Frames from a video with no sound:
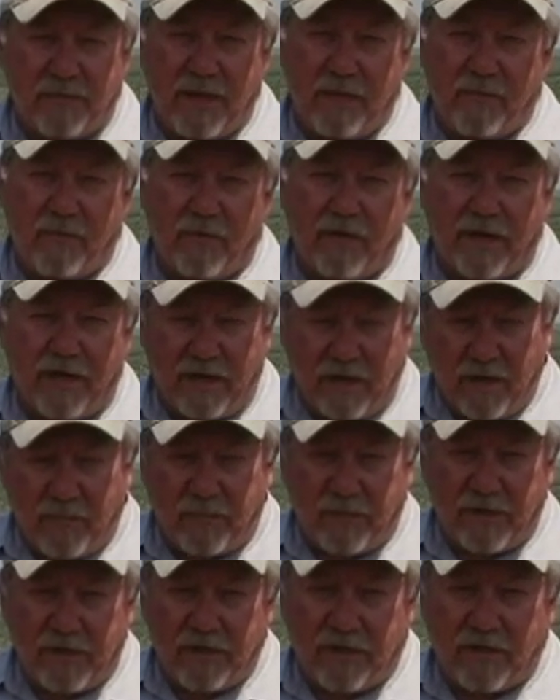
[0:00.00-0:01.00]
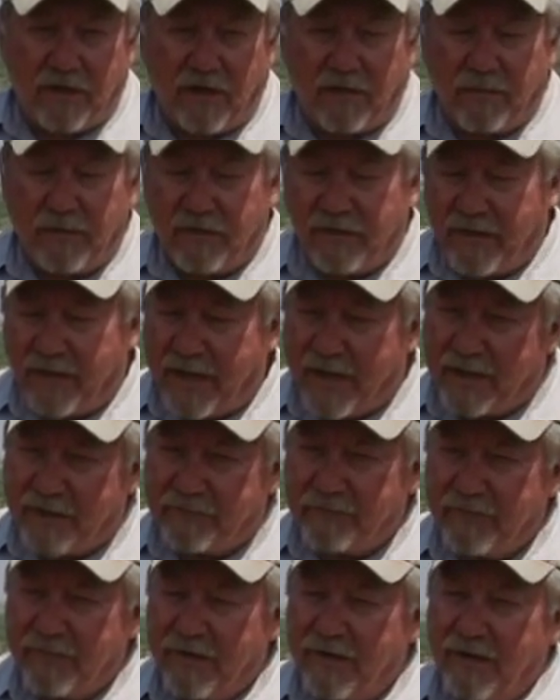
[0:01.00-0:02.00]
people can help you determine that,
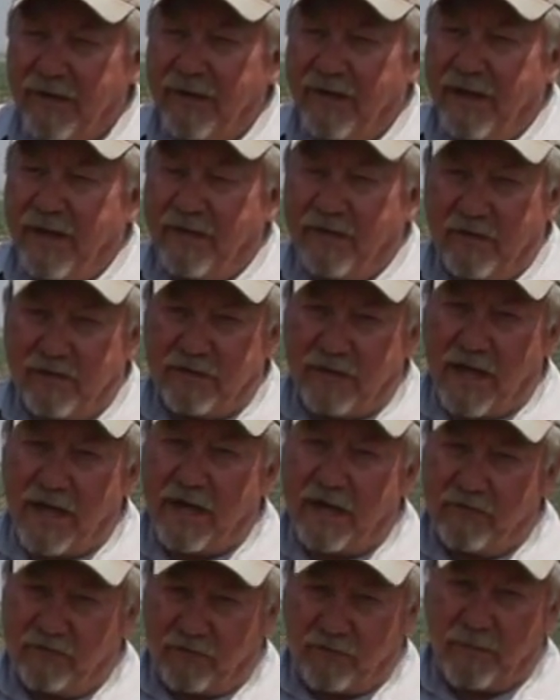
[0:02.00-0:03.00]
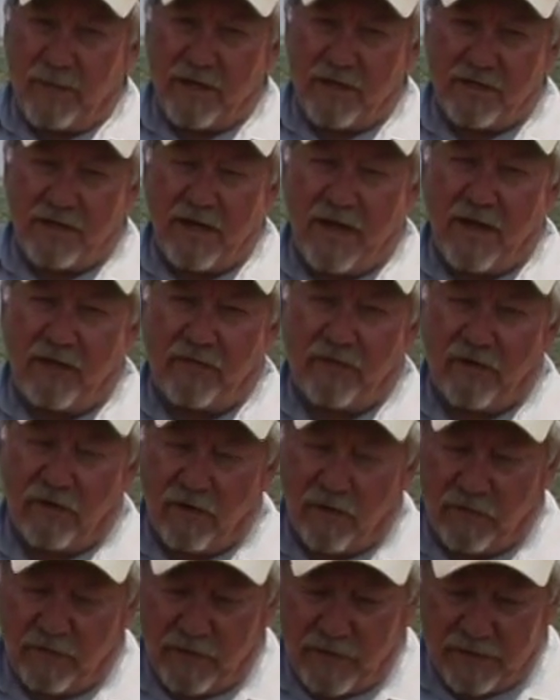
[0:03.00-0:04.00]
and there's a lot of information out there
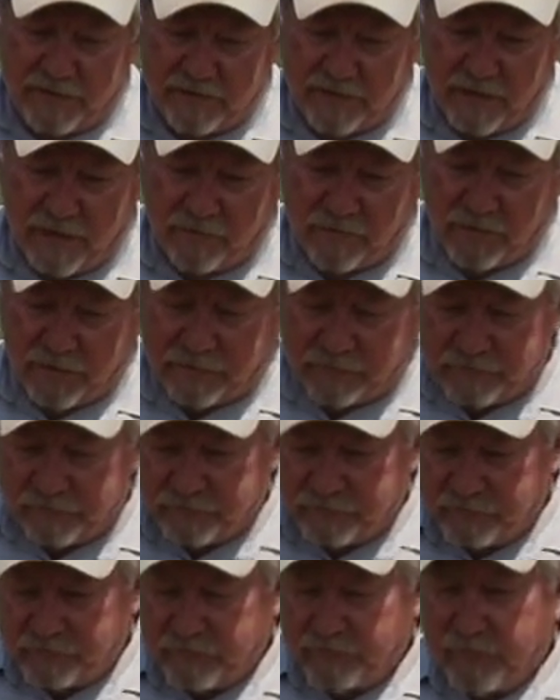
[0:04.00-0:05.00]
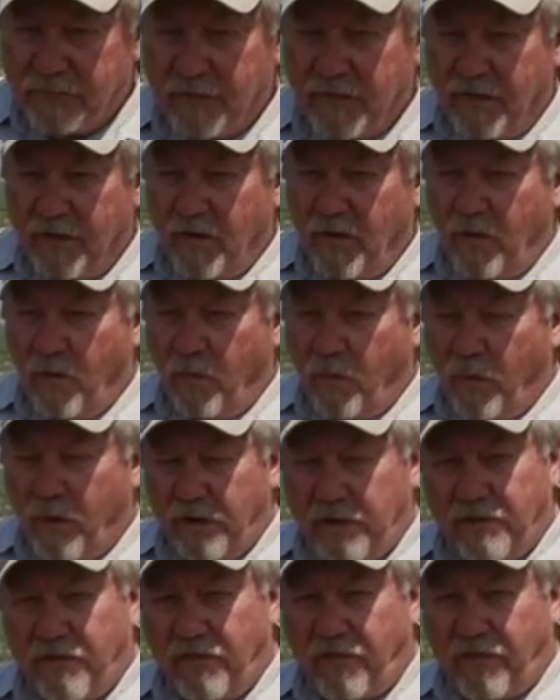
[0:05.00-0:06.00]
on that subject.
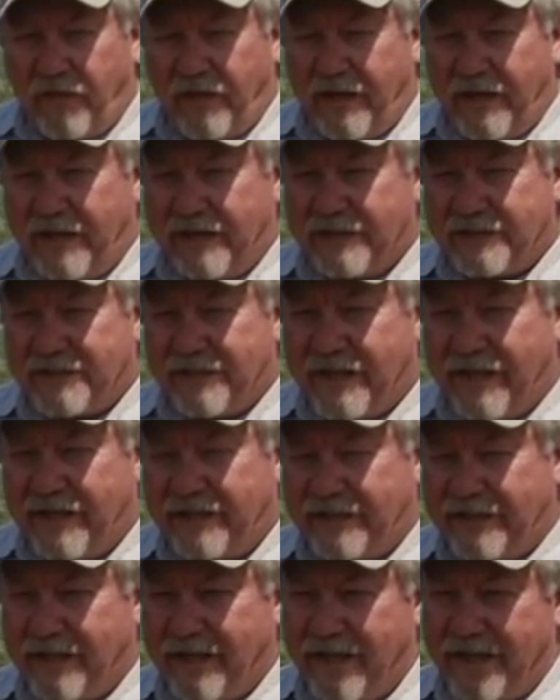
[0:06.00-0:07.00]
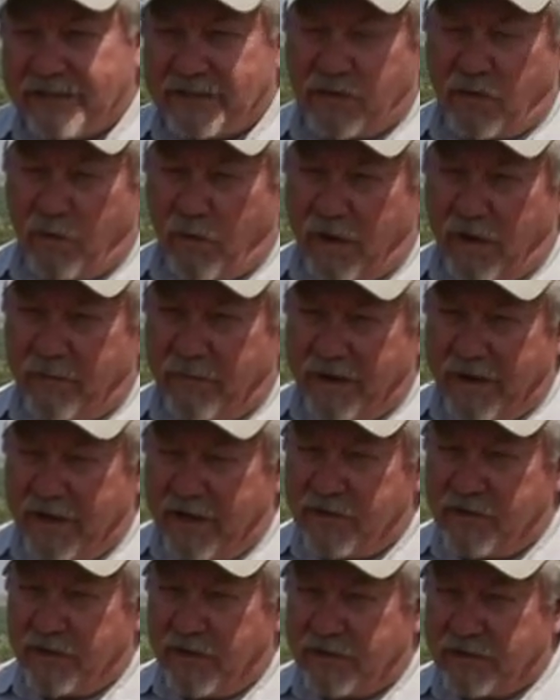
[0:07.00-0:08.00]
One of the things that, as a quail
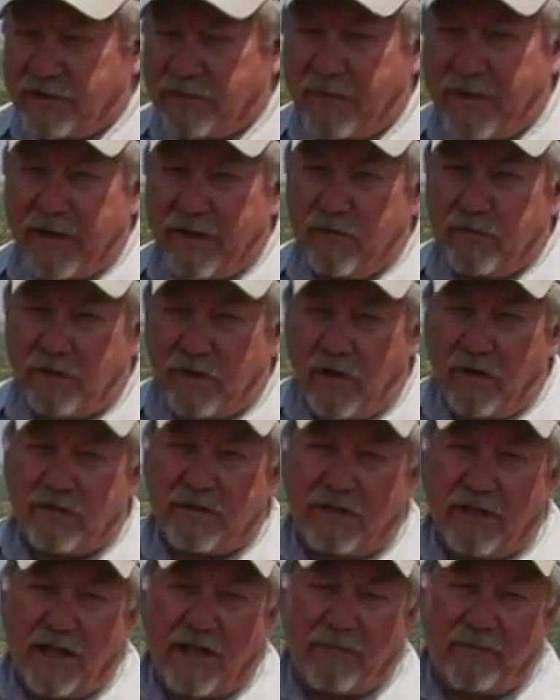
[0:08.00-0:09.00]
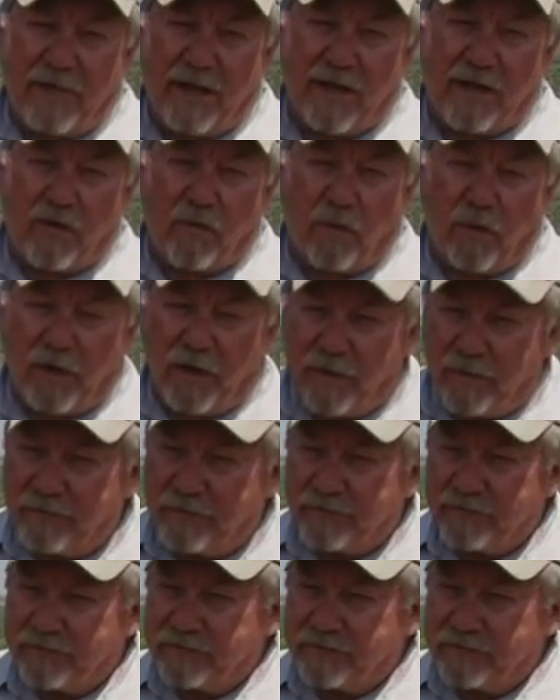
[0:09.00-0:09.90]
manager and somebody who talks a lot about quail,